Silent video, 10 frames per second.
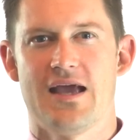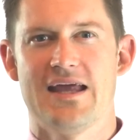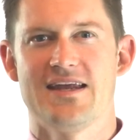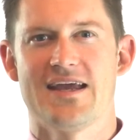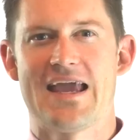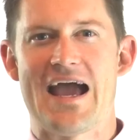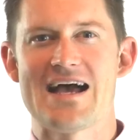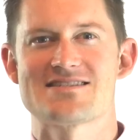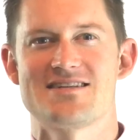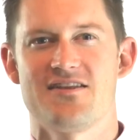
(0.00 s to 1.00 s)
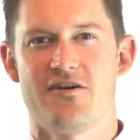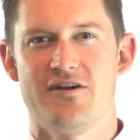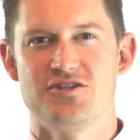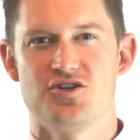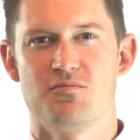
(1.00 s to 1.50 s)
And in casting their
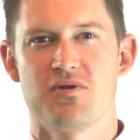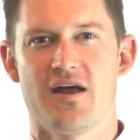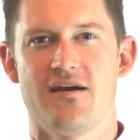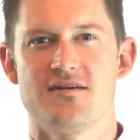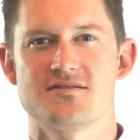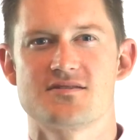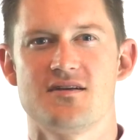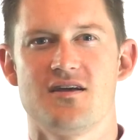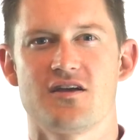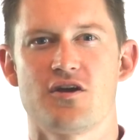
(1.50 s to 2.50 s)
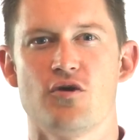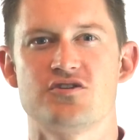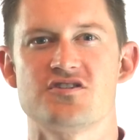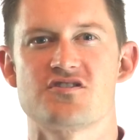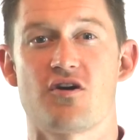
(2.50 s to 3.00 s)
injured players,
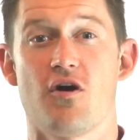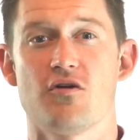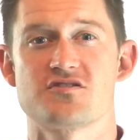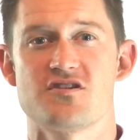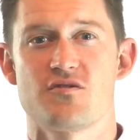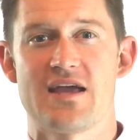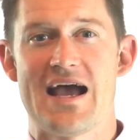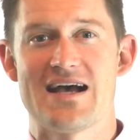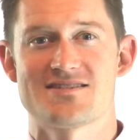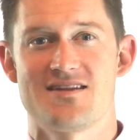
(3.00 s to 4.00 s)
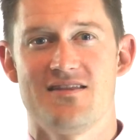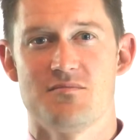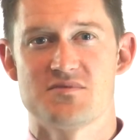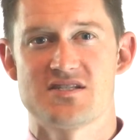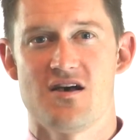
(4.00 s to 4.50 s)
coaches are also casting
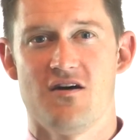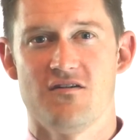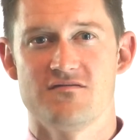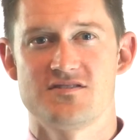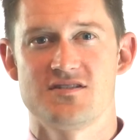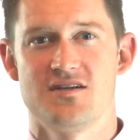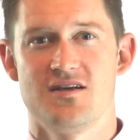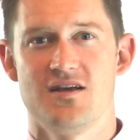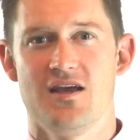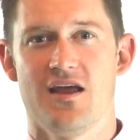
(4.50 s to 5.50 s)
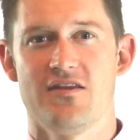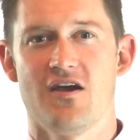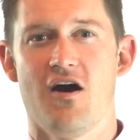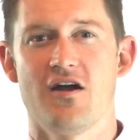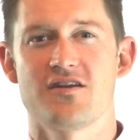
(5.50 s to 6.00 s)
themselves in
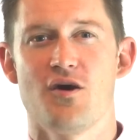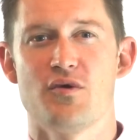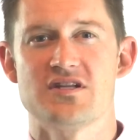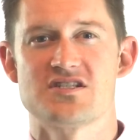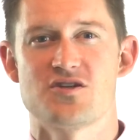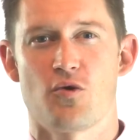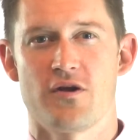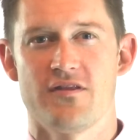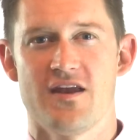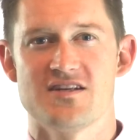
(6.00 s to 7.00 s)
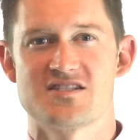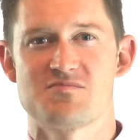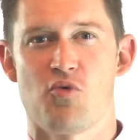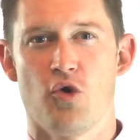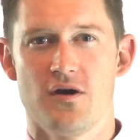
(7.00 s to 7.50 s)
the ongoing story that is
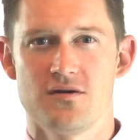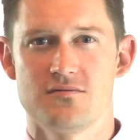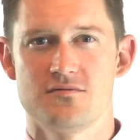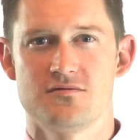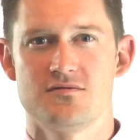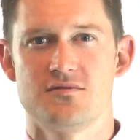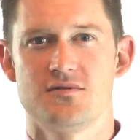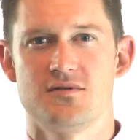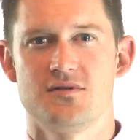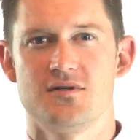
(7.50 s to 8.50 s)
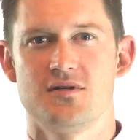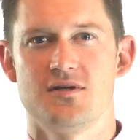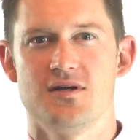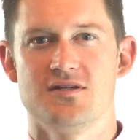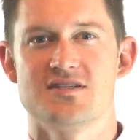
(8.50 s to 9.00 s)
sport,
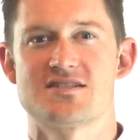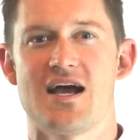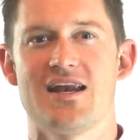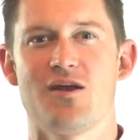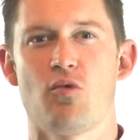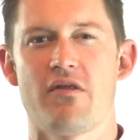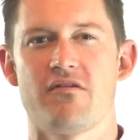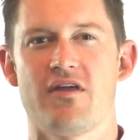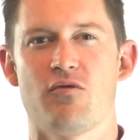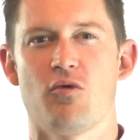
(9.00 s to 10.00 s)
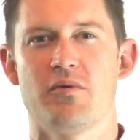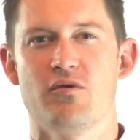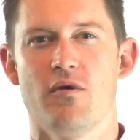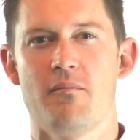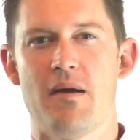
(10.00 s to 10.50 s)
and deciding whether they will be
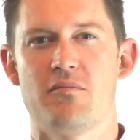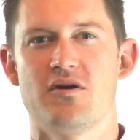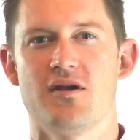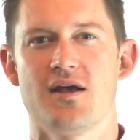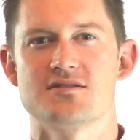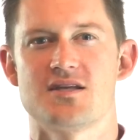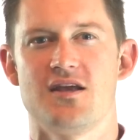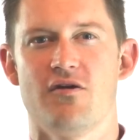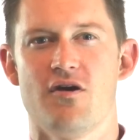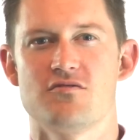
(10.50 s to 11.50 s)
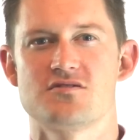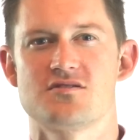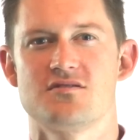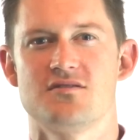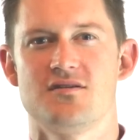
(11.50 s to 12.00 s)
remembered as
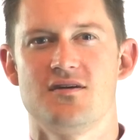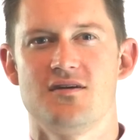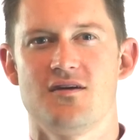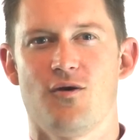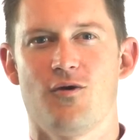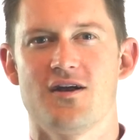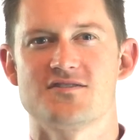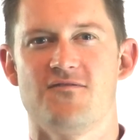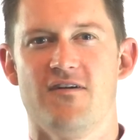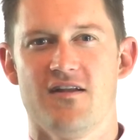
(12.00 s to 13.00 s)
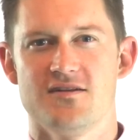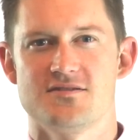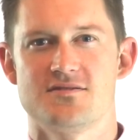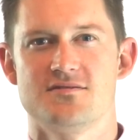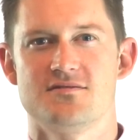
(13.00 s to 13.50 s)
heroes or as
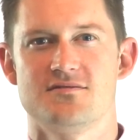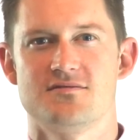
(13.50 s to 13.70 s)
villains.